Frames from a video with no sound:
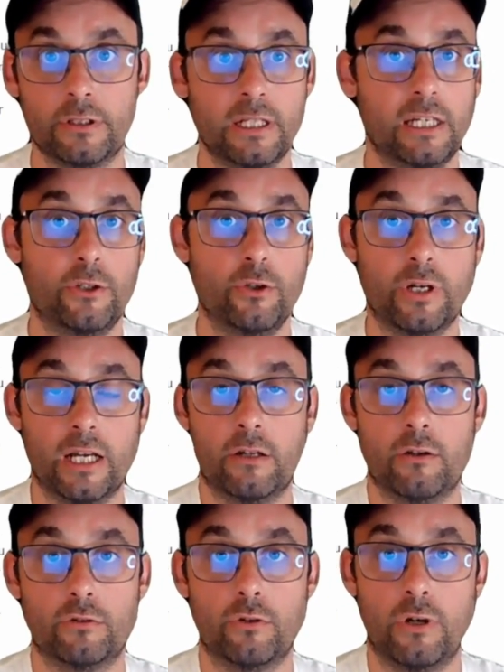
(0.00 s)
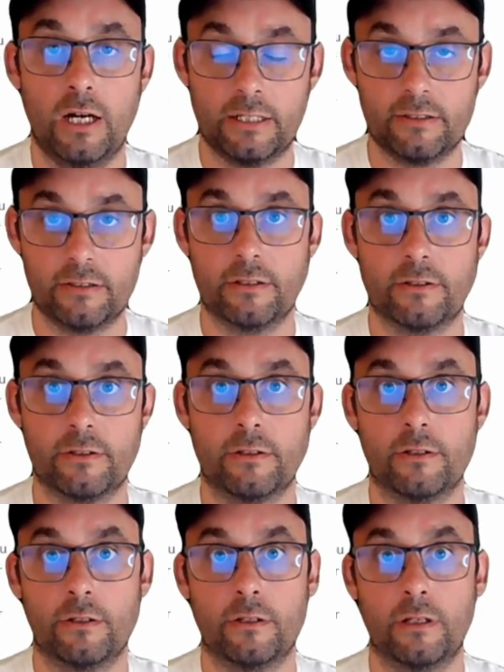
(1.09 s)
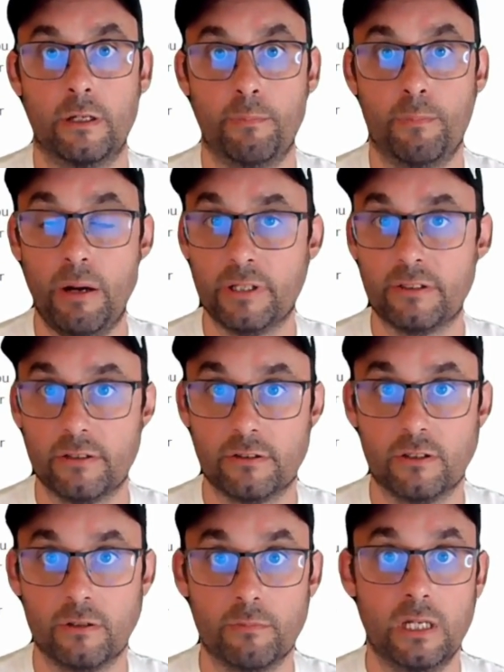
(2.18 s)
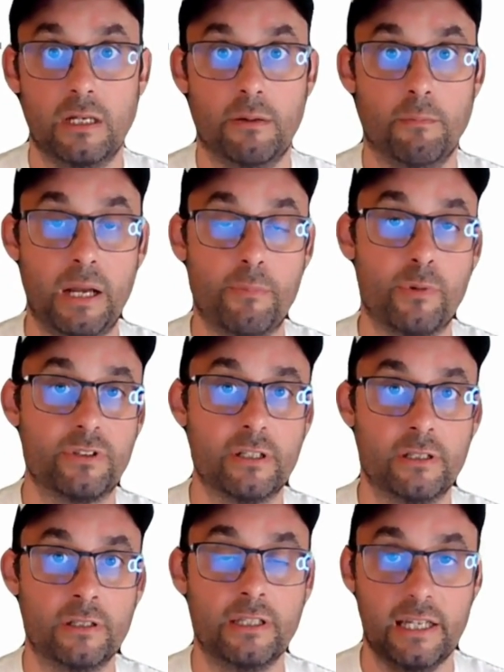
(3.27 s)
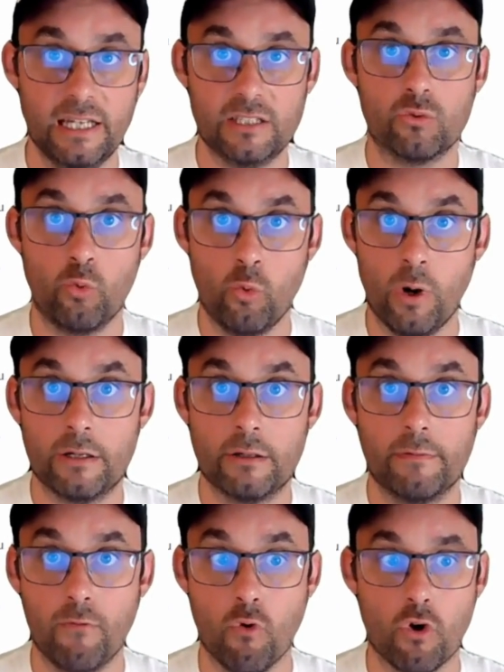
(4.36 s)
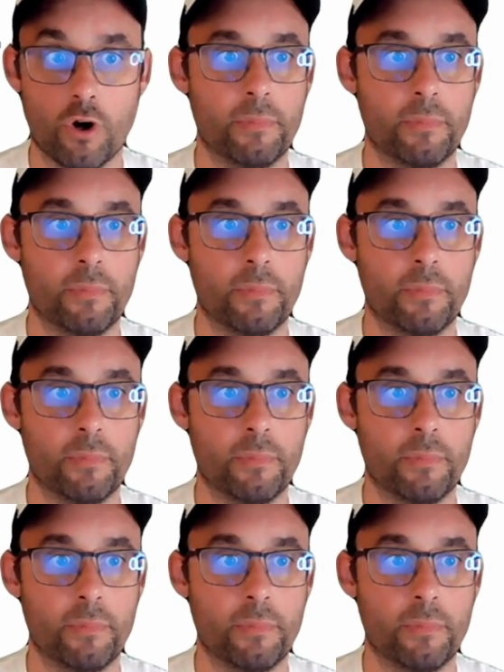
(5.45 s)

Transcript: you can also access the public system by presenting the S1 form.